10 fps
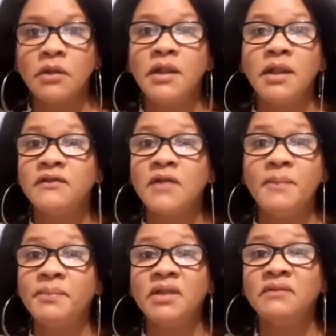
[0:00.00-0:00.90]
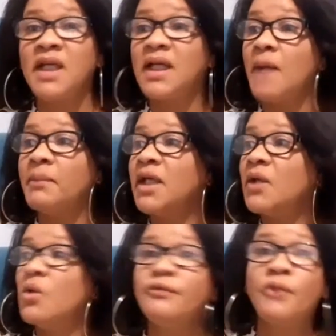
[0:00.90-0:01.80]
Some people, they gamble their
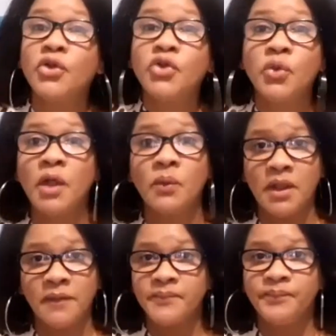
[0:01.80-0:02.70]
whole fortune away.